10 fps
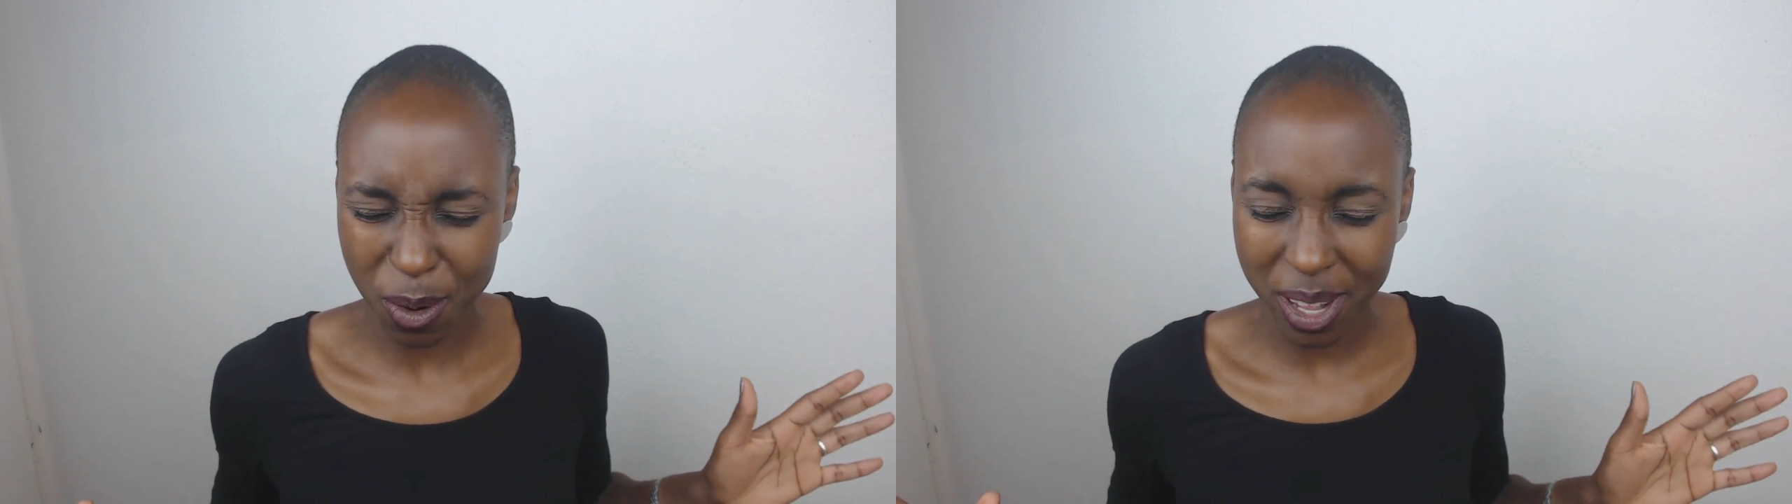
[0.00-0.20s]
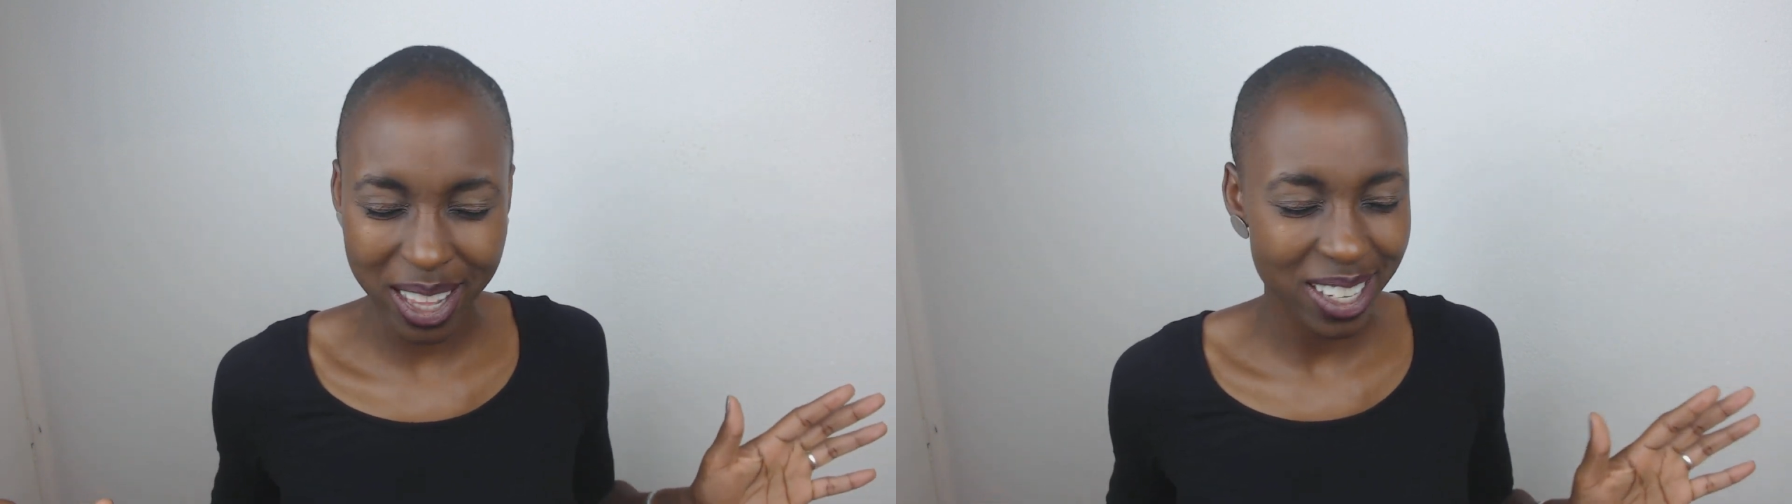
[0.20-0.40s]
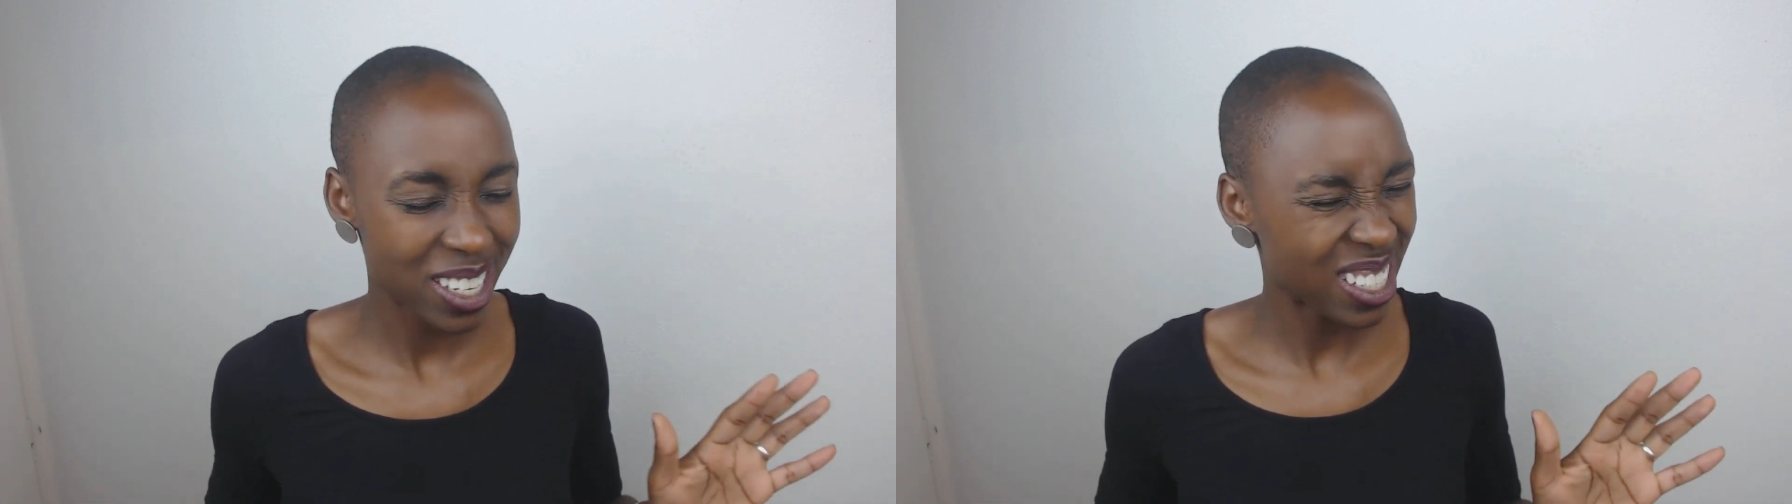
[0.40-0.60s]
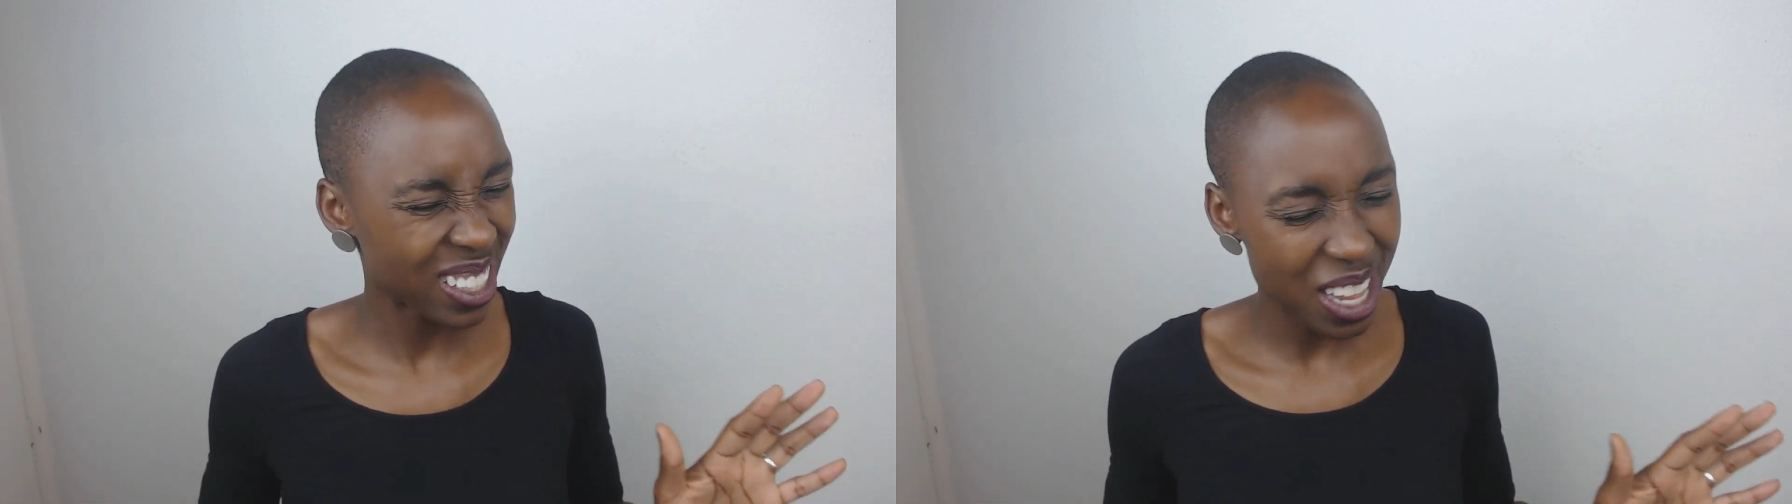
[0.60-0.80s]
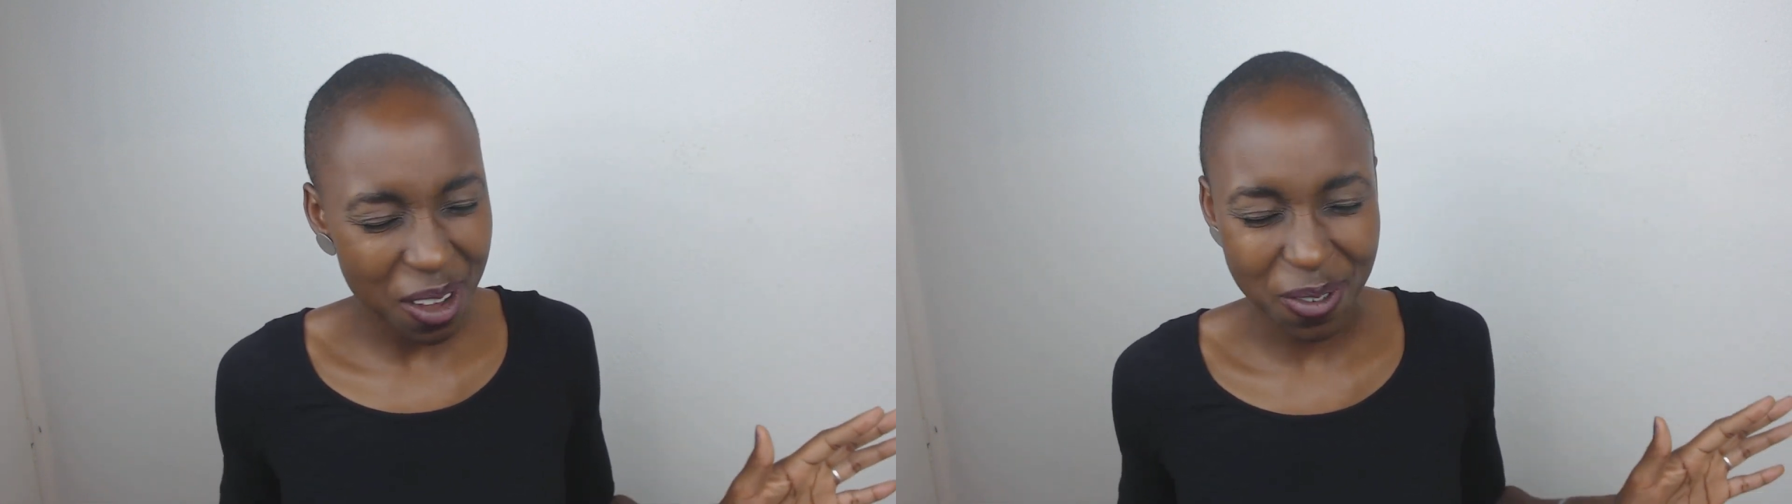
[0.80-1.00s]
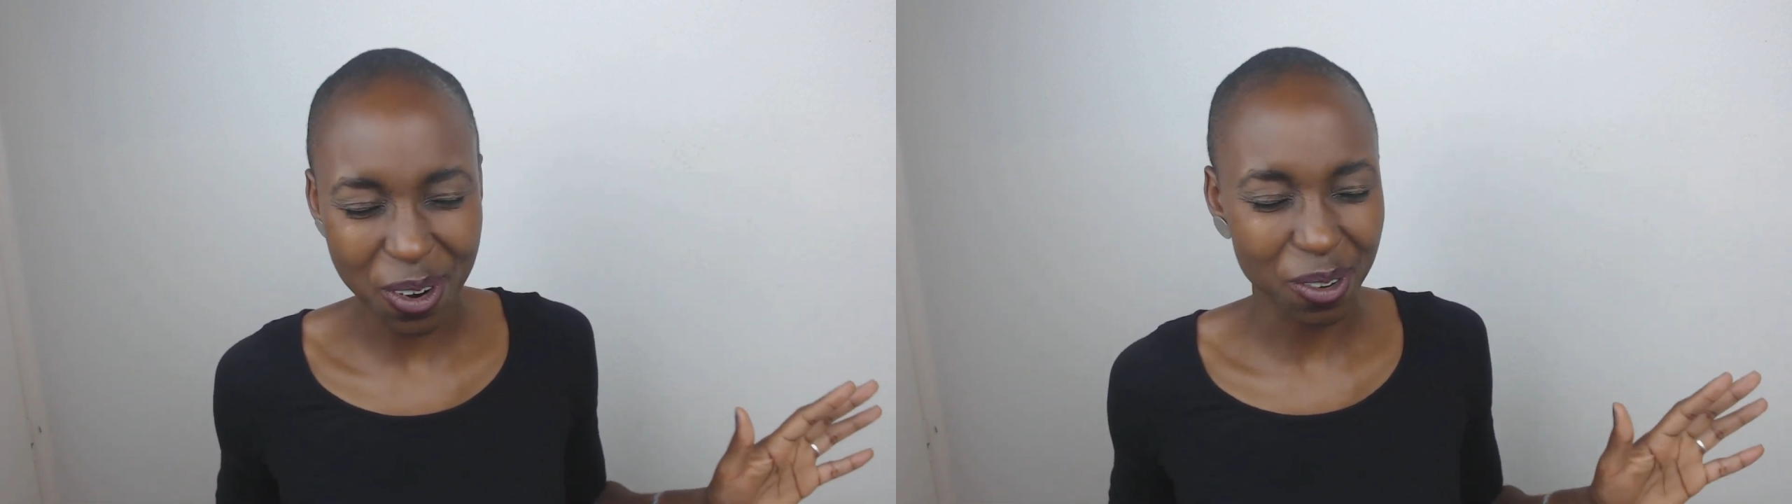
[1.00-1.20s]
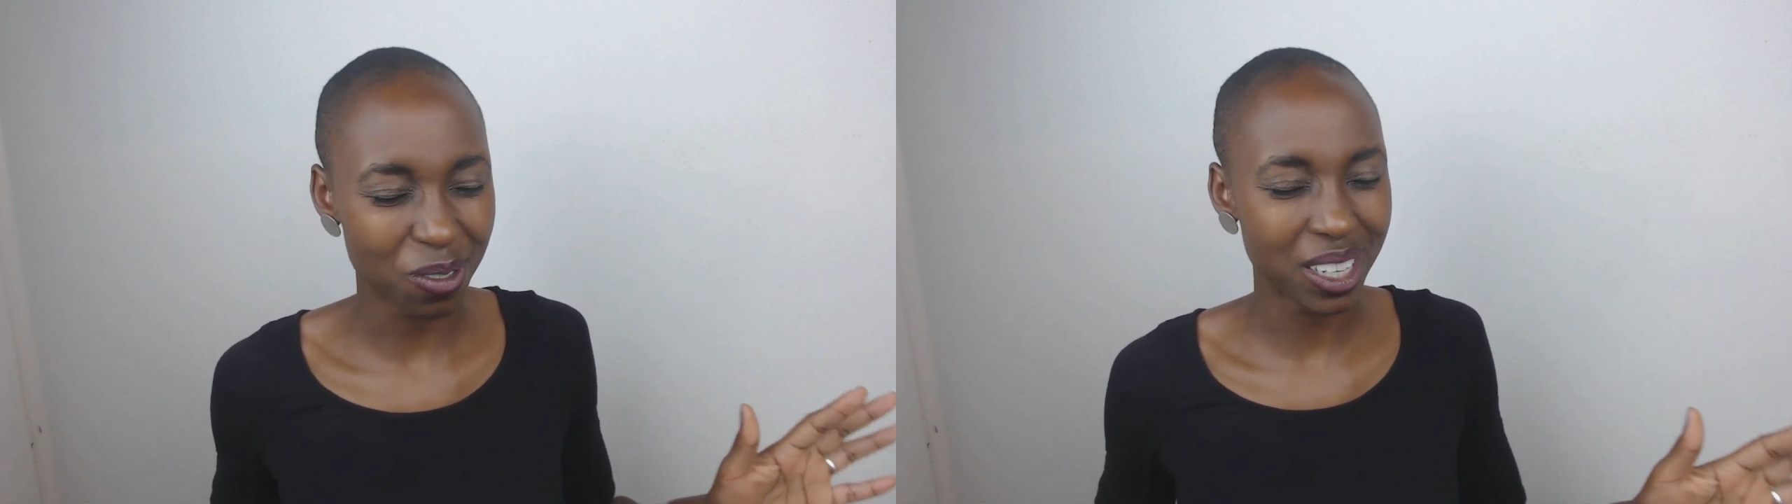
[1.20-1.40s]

knowing that she's never